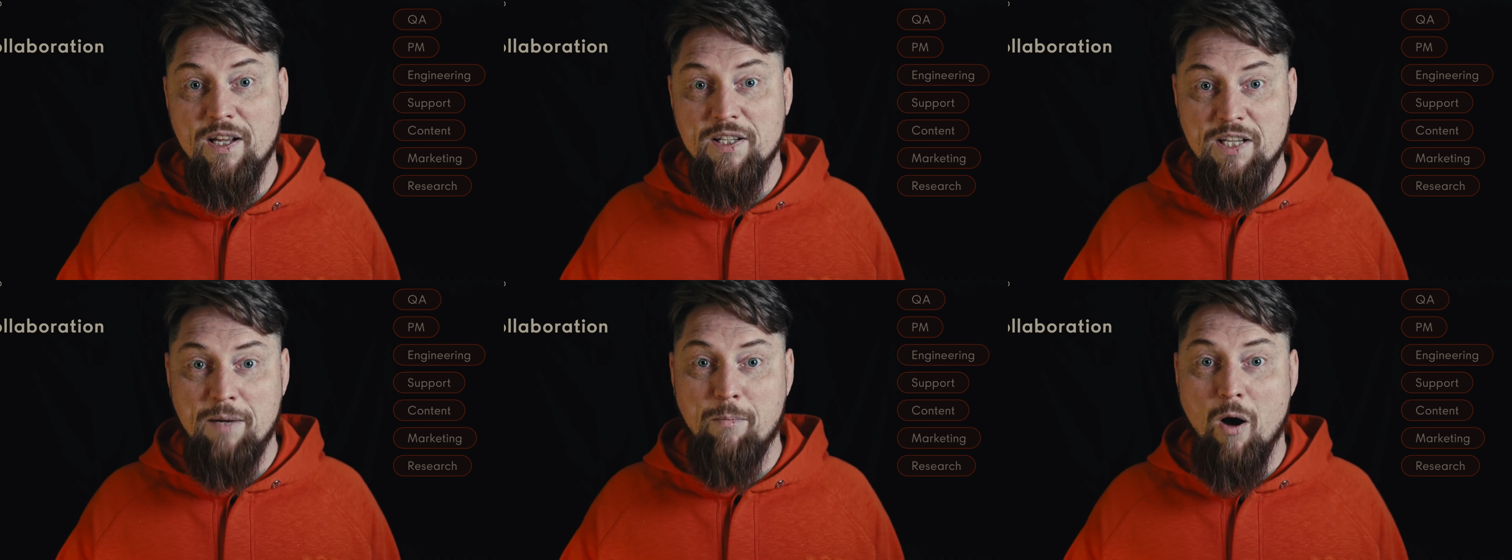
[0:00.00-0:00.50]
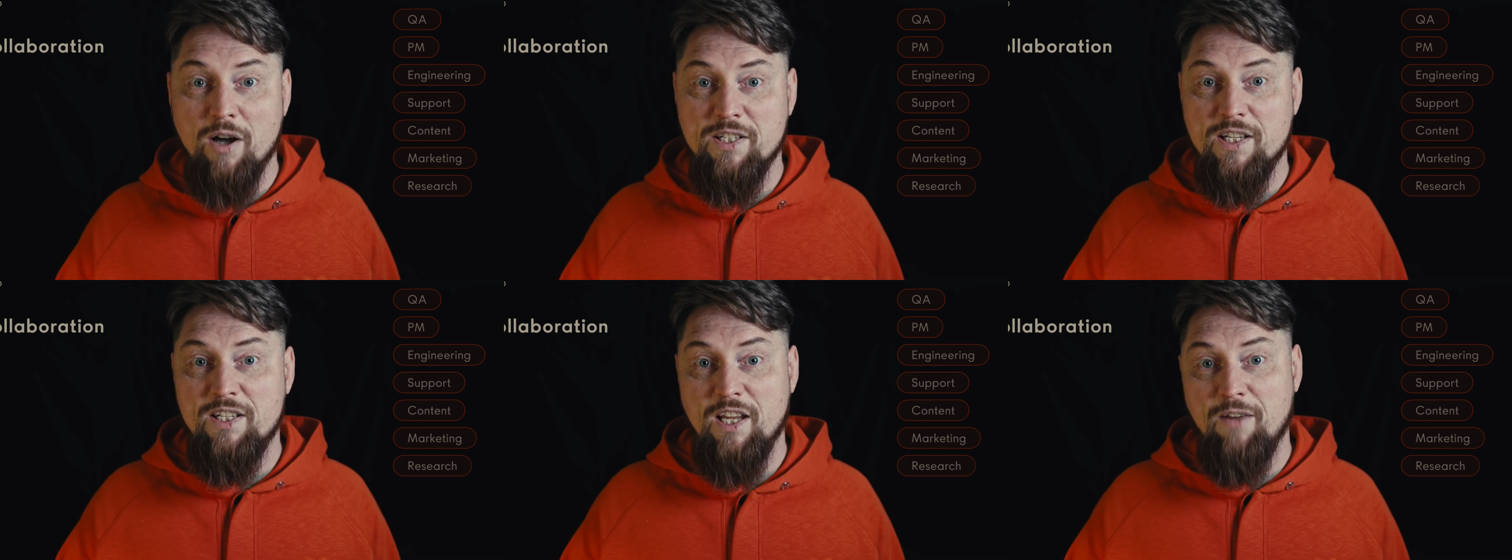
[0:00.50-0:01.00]
Tick
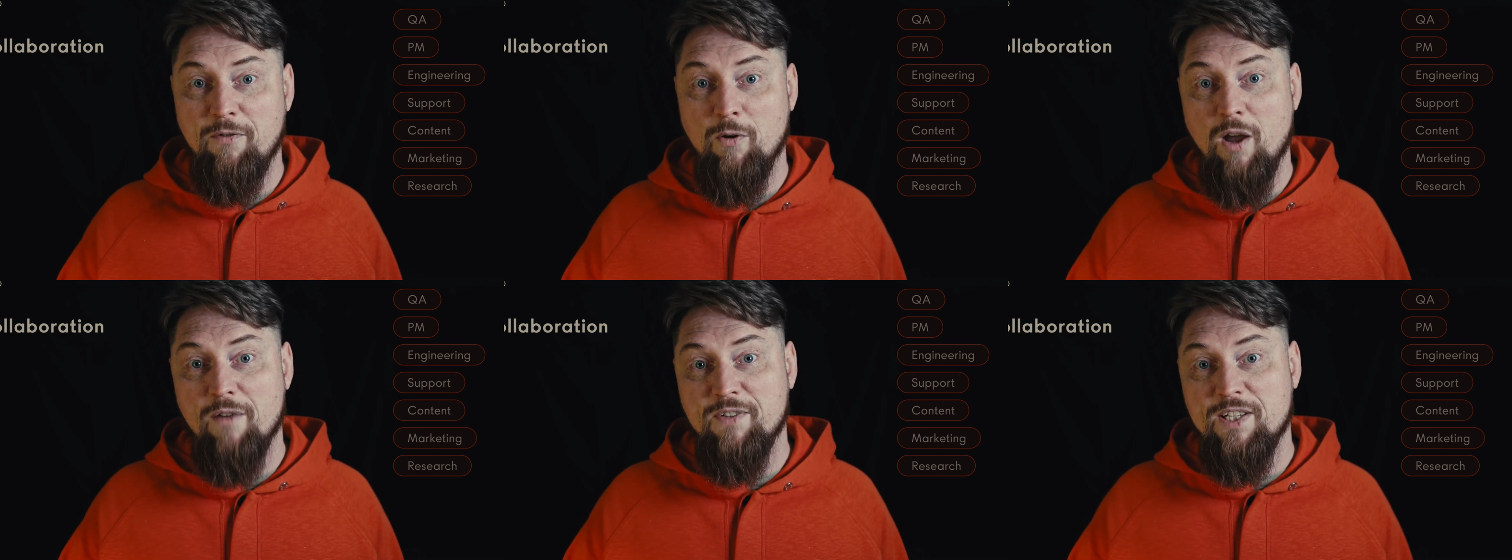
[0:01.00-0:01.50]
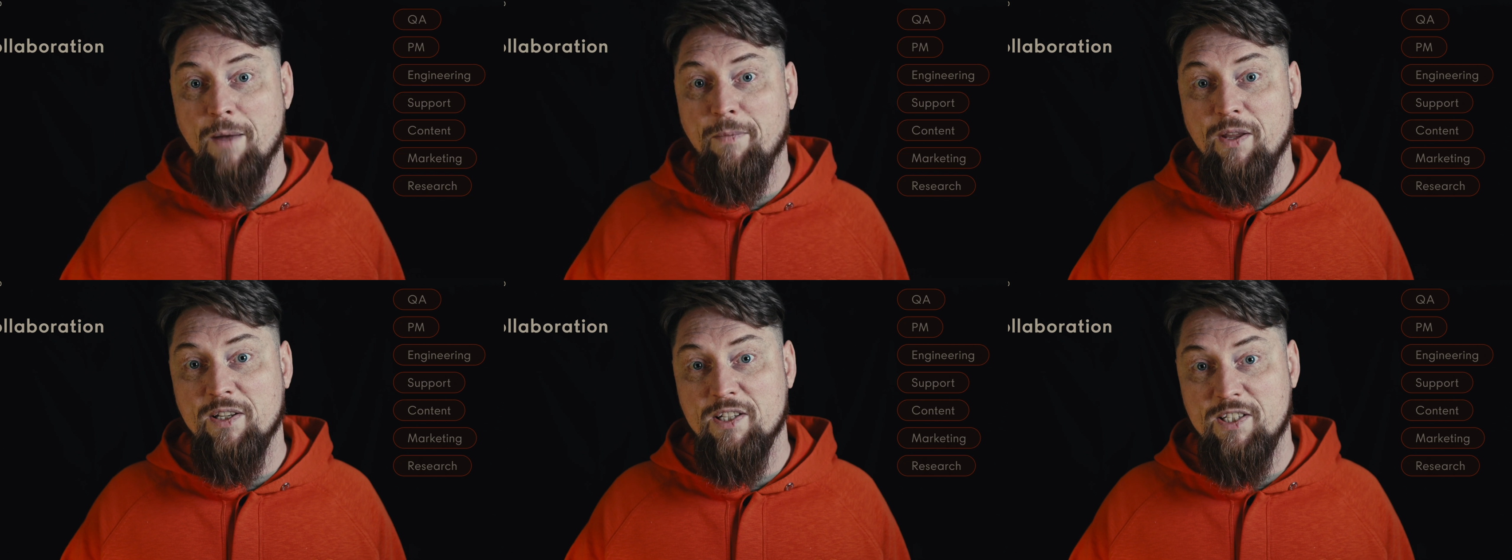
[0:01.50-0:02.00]
boxes if you have
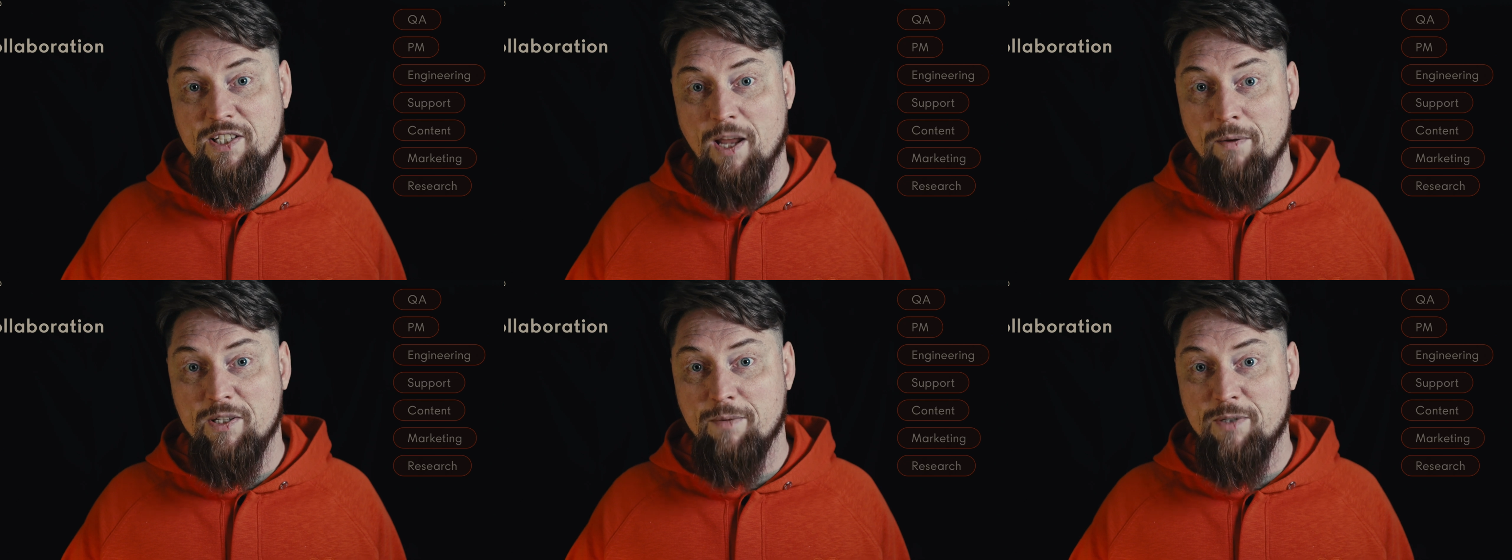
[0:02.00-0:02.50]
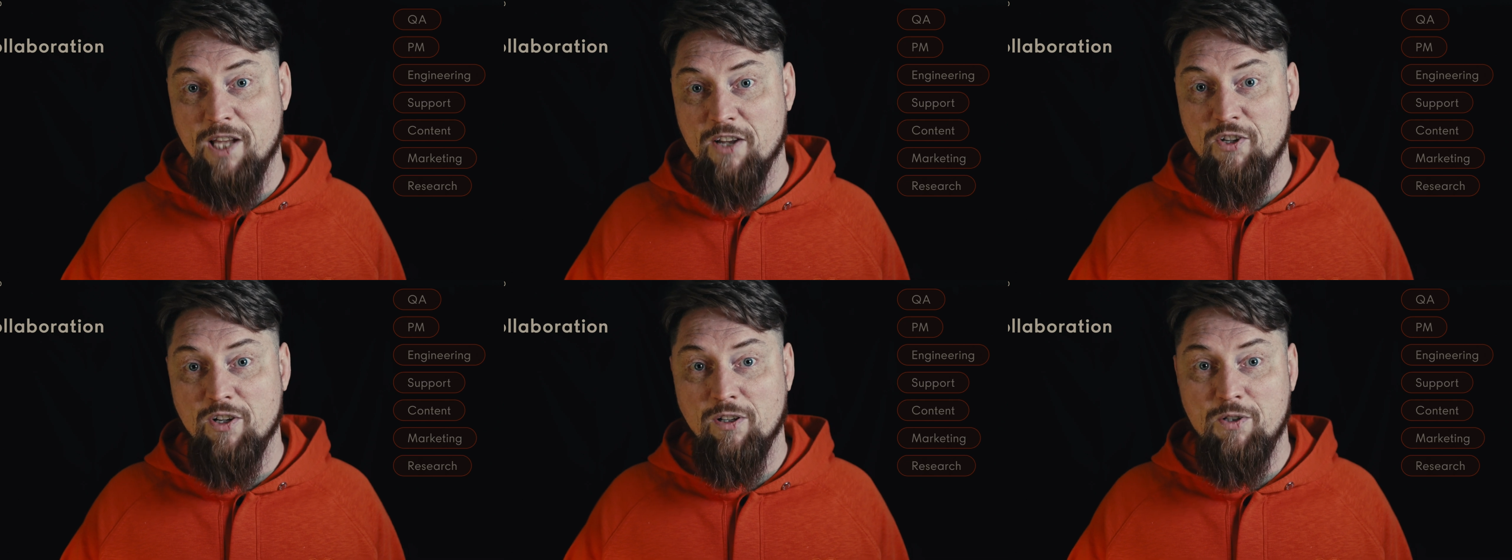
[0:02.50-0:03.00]
something
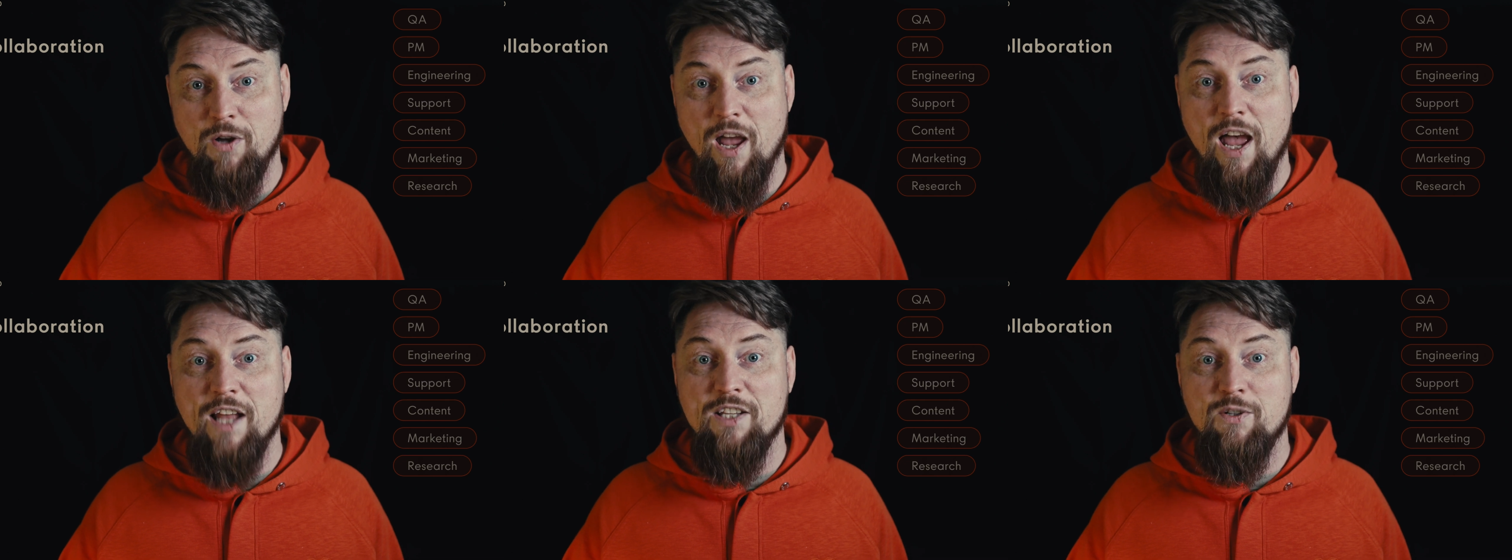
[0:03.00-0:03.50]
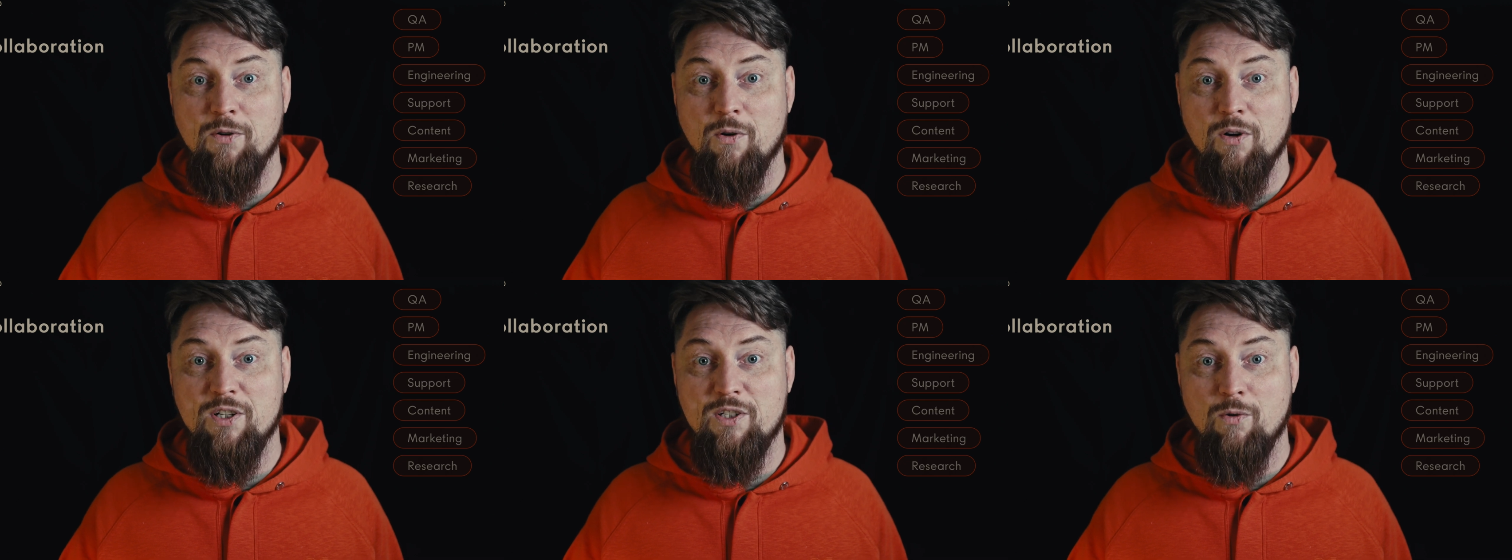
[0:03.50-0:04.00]
substantial to add to
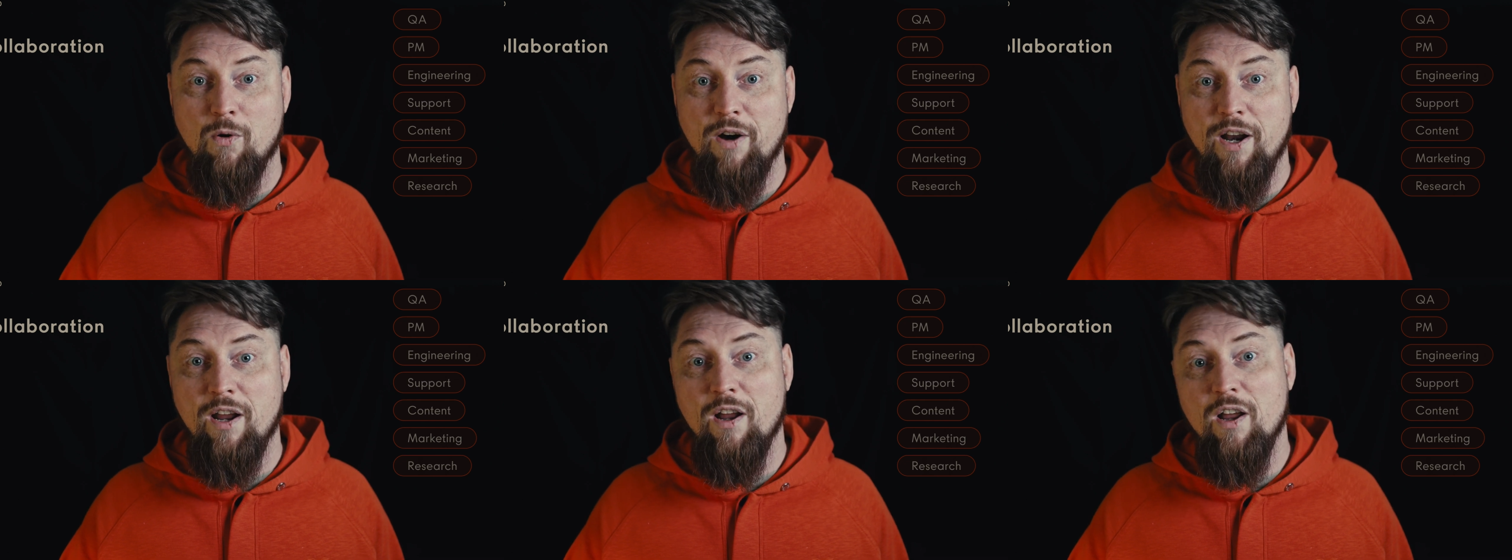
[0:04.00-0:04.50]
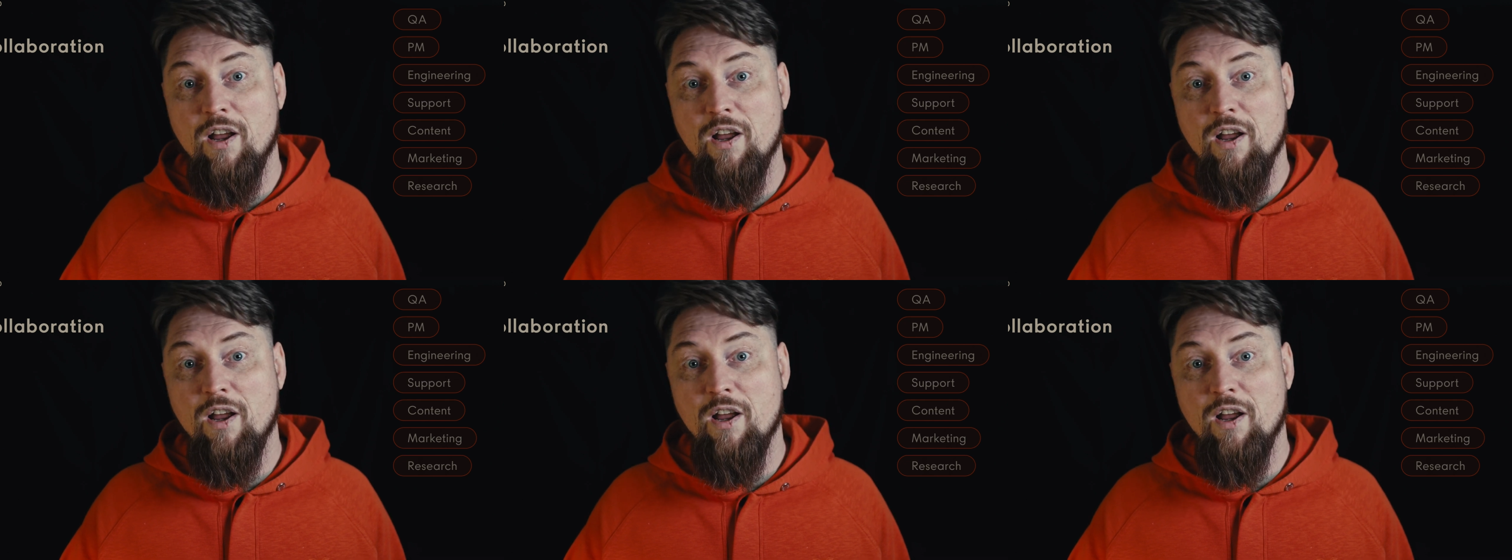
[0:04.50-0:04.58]
your story